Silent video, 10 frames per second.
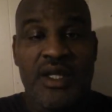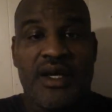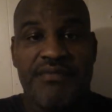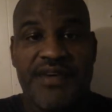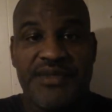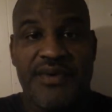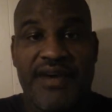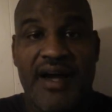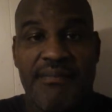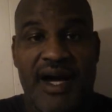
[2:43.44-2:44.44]
Confess with
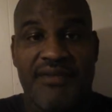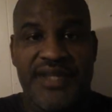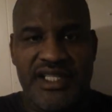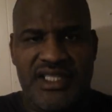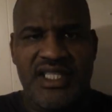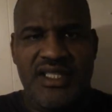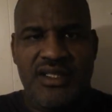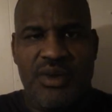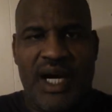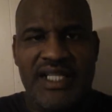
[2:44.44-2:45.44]
our mouth that
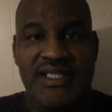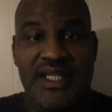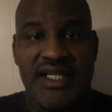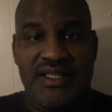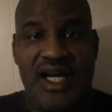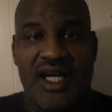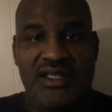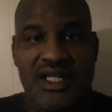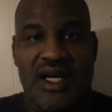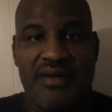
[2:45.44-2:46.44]
Jesus Christ is
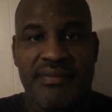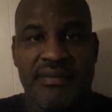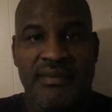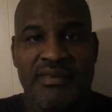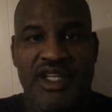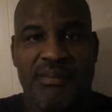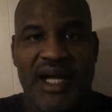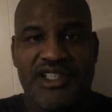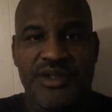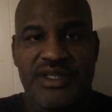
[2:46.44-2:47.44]
God's Son,
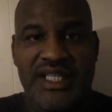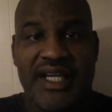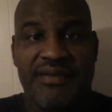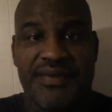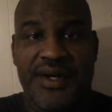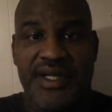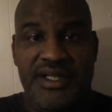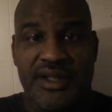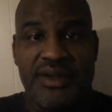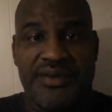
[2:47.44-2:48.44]
Matthew 10
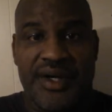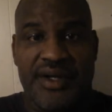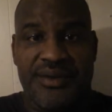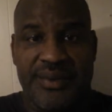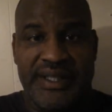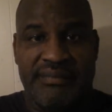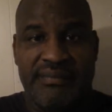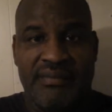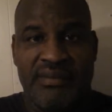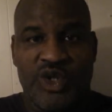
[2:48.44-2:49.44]
32 and 33.
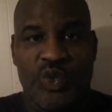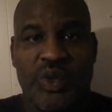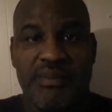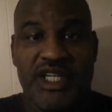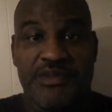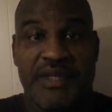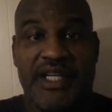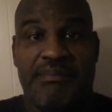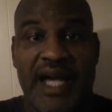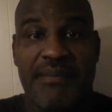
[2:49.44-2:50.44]
We must
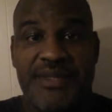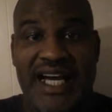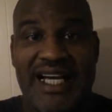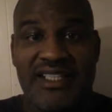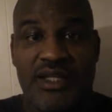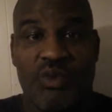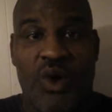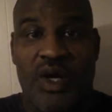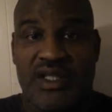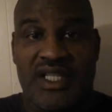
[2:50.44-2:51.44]
be baptized in
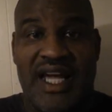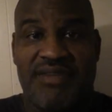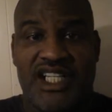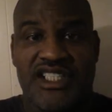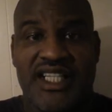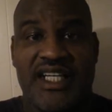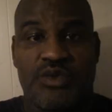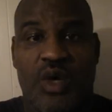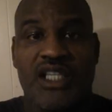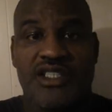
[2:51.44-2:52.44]
water to have our sins
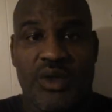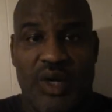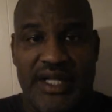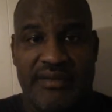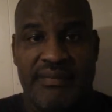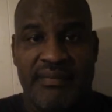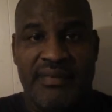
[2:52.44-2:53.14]
washed away,